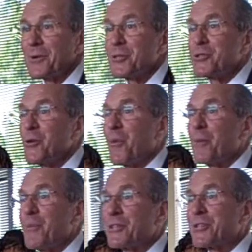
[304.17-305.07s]
Consumer
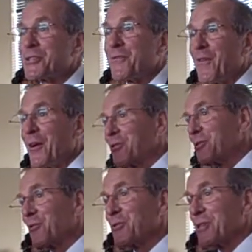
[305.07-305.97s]
and Business Affairs,
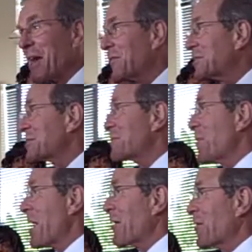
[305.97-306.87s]
and Lou Savage is the
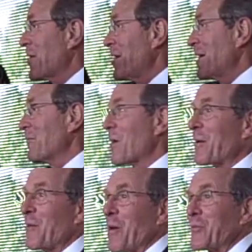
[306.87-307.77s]
back
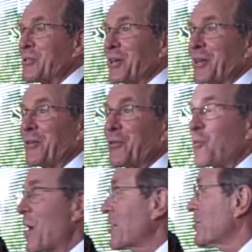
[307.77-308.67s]
representing the
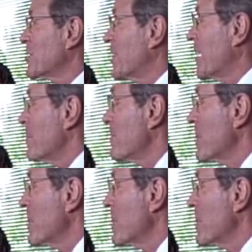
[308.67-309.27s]
director today.